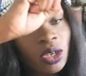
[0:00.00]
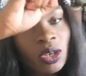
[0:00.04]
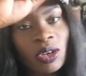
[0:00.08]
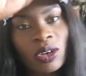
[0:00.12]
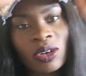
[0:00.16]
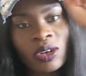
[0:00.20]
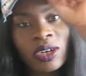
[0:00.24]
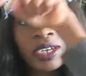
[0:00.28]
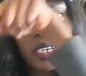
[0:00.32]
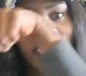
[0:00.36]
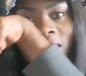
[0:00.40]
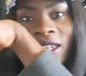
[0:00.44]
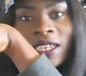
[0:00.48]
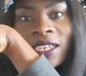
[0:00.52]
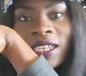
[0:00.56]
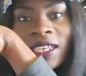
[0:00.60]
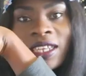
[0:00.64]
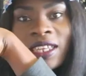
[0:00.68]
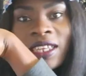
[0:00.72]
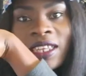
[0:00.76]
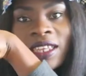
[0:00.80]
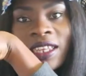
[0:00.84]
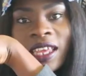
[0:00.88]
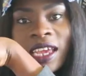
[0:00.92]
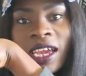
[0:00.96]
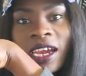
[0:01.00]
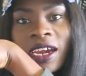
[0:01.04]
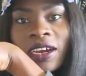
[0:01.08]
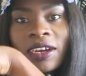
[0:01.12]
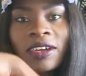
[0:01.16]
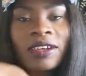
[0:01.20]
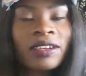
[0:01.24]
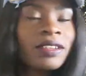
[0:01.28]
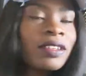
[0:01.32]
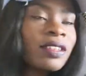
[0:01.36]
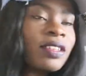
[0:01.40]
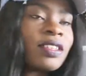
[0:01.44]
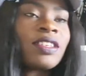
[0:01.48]
or there,
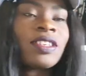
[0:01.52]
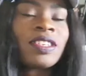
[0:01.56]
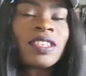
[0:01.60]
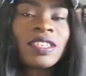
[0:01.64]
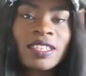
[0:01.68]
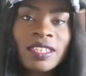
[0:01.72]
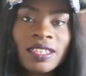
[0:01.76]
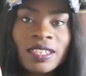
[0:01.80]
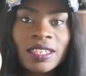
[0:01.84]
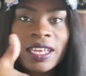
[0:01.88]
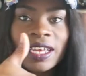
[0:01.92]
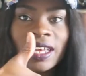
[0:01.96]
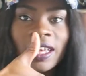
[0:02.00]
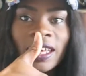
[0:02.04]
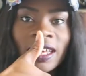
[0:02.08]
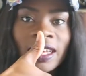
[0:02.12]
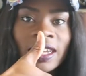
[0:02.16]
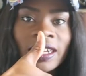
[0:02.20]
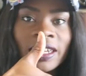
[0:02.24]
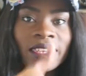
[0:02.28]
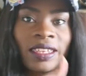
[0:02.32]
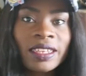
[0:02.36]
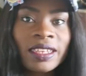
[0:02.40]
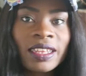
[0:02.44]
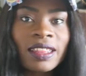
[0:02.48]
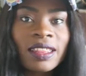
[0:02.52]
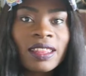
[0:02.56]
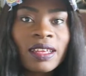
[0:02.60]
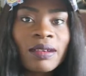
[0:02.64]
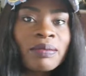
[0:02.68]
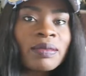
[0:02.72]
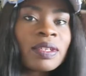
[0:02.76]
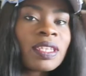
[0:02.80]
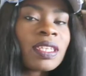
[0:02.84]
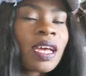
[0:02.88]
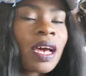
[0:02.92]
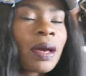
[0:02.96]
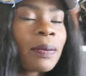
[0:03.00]
just click the
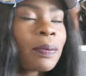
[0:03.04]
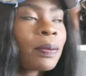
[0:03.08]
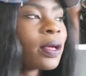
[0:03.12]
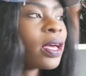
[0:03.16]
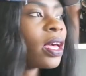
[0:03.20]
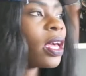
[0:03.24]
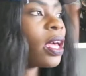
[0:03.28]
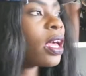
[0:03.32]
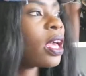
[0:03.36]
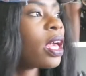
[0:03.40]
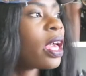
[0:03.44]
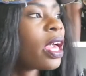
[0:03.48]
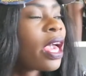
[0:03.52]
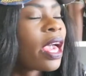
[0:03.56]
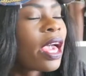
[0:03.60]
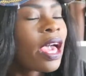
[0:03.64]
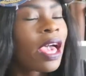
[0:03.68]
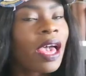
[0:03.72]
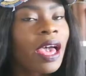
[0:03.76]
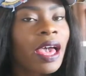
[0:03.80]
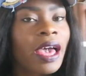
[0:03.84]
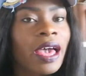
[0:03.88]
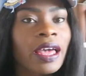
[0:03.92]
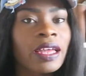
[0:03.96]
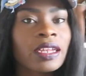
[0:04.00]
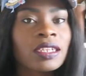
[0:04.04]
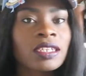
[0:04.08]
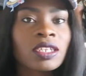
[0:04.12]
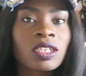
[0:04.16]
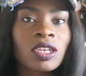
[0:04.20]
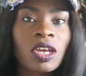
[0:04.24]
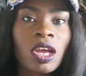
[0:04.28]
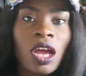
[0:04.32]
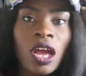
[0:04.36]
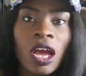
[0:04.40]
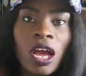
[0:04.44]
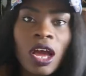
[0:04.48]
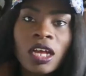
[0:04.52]
thumbs up, and
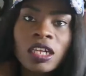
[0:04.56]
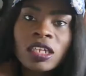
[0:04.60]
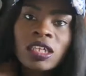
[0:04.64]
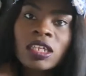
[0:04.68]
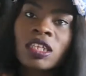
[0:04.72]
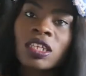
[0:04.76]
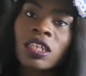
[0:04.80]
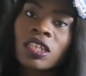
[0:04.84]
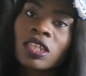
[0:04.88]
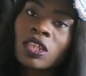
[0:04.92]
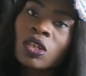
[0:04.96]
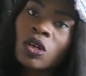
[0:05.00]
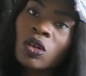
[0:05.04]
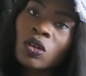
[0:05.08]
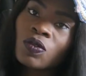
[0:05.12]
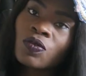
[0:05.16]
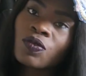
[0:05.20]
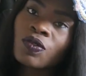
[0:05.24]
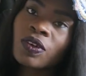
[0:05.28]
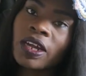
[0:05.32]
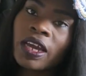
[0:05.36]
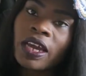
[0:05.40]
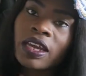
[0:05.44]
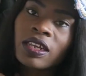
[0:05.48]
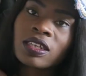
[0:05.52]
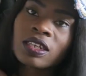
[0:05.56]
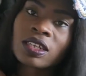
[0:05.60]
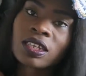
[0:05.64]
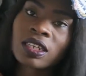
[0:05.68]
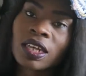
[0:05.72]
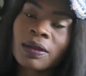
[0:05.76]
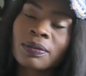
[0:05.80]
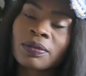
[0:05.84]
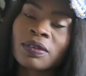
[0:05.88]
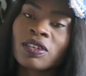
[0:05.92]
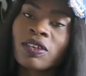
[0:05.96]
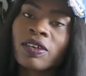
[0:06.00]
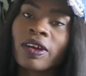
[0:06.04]
don't forget to
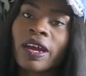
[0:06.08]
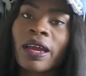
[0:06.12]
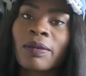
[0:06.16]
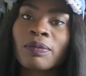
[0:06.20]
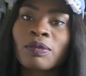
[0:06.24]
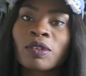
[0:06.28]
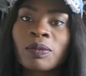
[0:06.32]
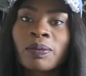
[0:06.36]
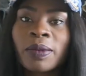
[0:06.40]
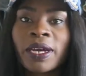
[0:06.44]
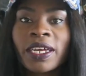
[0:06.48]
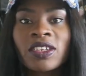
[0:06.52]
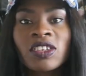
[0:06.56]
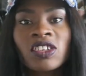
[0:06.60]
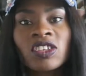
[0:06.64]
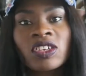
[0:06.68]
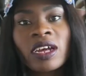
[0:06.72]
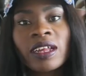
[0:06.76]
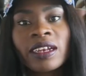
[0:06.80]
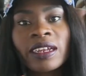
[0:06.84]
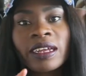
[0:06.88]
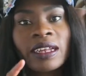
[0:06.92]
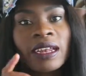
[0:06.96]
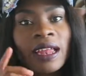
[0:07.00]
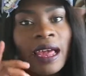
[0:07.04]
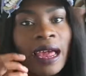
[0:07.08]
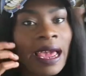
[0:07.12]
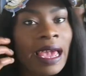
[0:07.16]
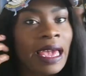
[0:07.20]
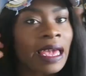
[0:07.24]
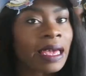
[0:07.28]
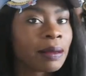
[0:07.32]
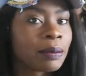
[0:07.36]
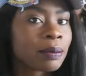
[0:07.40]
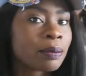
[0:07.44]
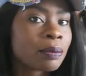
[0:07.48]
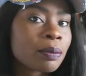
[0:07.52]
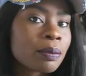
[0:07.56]
subscribe to my channel.
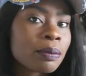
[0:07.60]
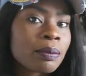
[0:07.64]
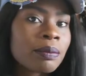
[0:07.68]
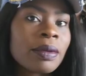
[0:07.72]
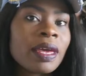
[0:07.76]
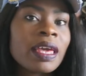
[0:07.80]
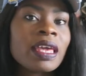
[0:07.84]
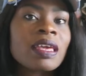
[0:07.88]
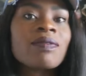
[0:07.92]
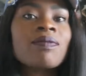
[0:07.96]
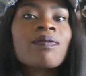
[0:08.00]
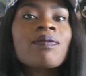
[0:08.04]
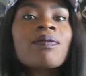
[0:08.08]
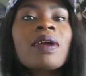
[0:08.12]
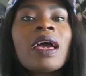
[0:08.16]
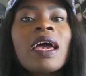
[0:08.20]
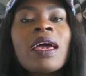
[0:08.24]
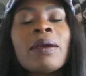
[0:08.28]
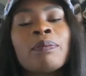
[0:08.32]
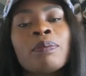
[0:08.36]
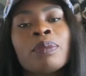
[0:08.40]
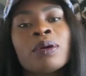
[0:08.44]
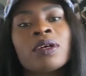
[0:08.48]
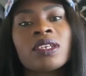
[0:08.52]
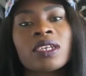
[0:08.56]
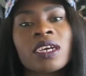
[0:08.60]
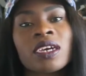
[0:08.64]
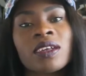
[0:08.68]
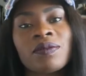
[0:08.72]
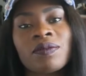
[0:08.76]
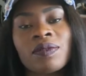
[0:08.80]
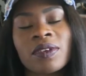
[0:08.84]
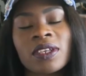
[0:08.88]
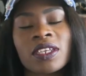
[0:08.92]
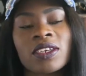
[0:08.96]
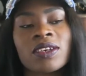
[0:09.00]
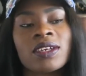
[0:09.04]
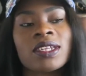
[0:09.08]
I put
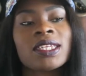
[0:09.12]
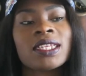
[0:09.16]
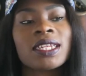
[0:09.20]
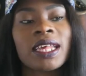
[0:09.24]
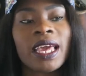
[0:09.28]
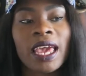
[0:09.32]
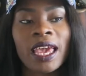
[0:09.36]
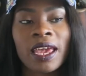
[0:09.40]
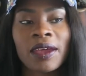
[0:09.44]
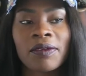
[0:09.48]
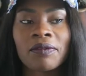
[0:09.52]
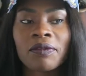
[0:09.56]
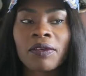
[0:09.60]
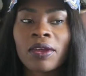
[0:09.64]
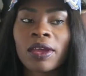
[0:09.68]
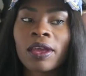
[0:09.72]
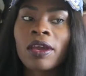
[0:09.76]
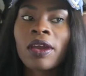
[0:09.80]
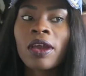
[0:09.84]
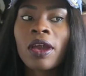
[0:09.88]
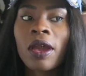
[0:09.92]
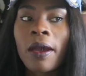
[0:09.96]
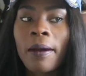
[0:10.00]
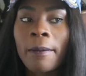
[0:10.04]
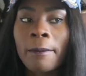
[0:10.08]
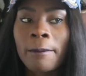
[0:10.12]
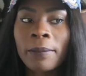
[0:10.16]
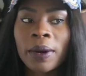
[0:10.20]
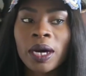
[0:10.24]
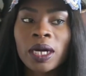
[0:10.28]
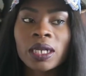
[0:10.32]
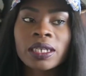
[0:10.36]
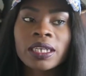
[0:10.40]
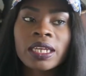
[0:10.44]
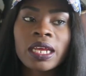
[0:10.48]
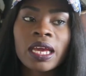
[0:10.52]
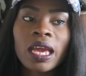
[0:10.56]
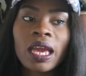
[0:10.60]
out videos every
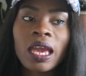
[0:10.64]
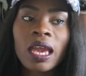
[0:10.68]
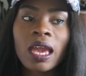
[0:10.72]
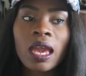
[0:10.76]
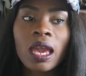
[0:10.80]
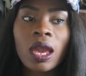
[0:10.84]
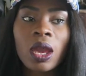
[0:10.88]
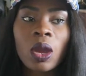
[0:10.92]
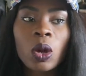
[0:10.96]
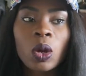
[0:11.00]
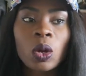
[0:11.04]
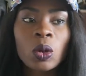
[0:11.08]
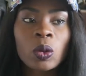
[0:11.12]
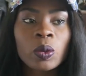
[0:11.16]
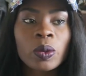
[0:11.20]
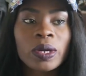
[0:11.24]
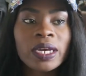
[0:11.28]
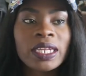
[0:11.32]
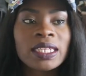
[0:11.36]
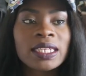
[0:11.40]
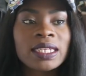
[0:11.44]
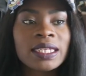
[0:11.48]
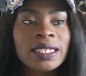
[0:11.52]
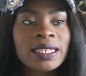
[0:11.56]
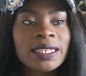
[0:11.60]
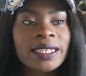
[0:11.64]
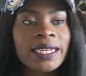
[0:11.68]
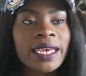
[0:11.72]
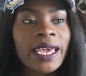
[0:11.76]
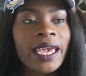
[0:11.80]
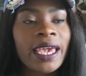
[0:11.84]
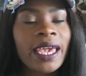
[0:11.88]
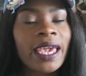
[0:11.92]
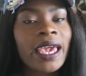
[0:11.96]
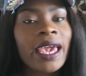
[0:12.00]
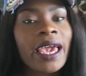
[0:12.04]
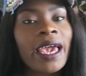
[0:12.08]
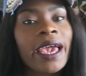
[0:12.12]
Monday,
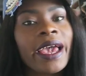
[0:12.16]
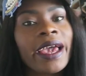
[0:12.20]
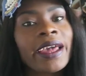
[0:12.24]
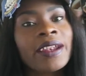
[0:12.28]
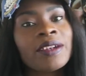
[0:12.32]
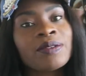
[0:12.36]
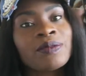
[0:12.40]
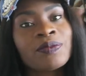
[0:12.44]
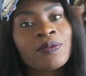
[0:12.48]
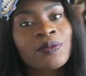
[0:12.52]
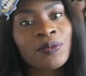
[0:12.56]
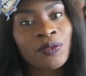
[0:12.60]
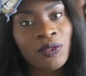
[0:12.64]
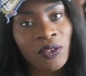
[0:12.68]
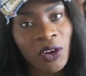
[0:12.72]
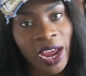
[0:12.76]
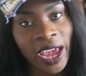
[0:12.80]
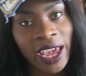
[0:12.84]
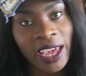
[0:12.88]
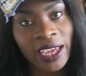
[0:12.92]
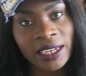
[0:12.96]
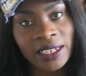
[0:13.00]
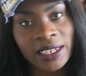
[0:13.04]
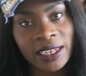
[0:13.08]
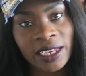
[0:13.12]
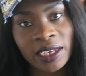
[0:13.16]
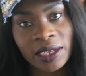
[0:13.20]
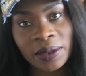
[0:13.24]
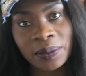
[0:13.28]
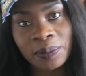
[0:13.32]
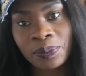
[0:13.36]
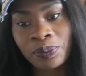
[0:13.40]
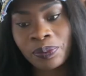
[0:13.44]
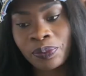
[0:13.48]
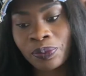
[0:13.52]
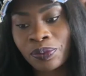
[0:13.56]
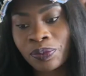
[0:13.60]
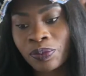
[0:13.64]
Wednesday and Friday,